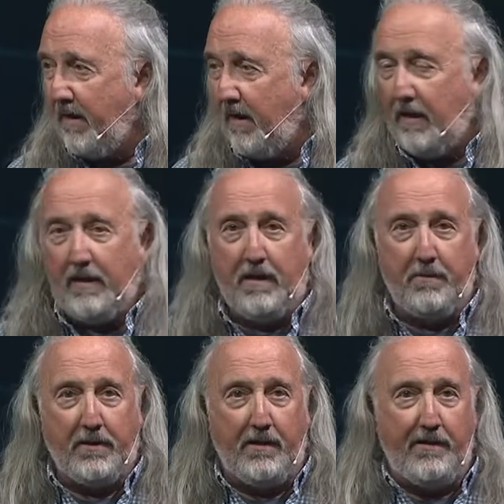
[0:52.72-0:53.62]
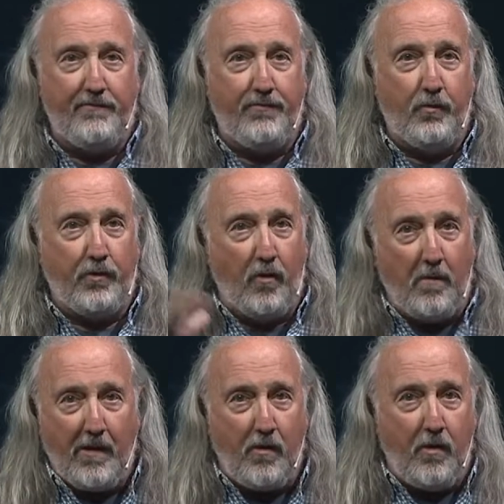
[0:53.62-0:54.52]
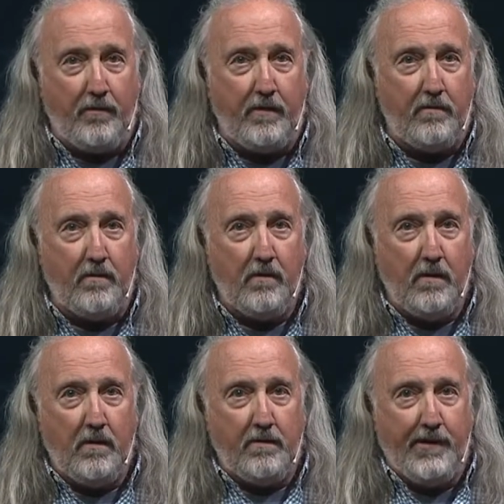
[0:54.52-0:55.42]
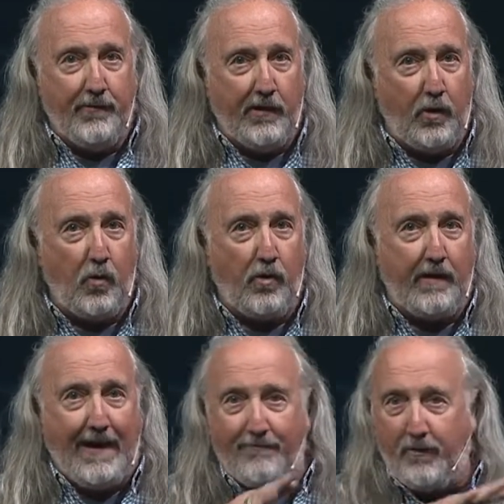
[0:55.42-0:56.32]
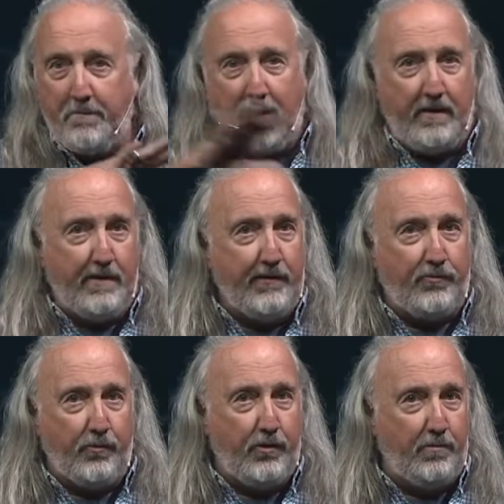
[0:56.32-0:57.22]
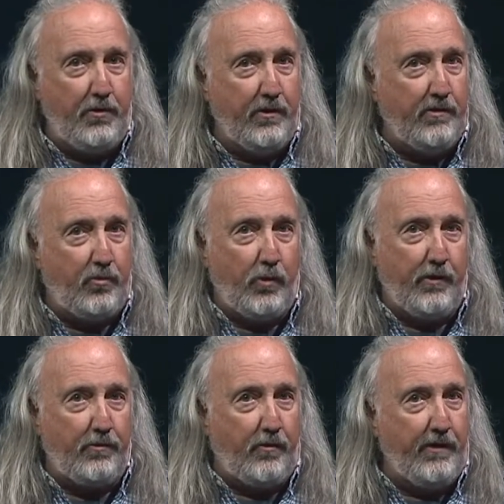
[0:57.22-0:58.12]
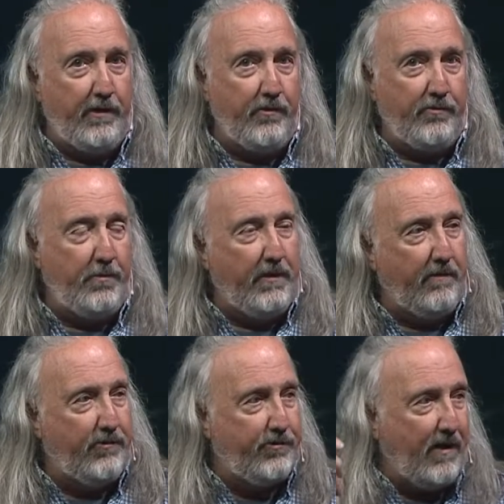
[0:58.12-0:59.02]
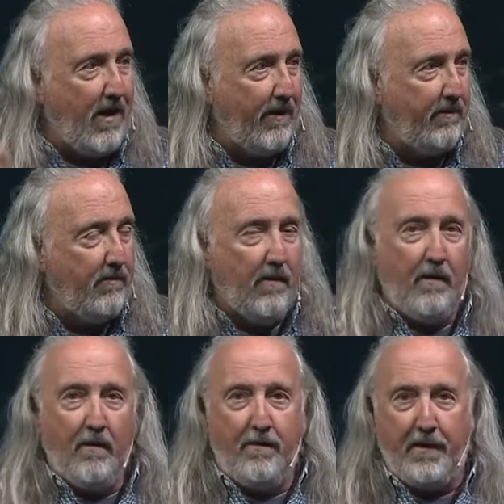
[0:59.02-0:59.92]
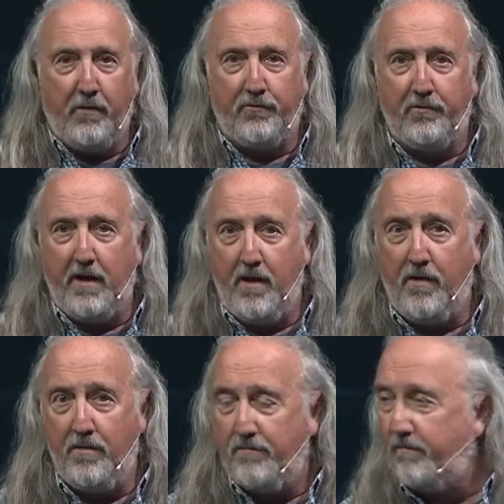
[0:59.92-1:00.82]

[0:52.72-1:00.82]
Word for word: I believe with all my heart that given a little work, everybody in this room could in 20 or 30 years be a solid thousandaire.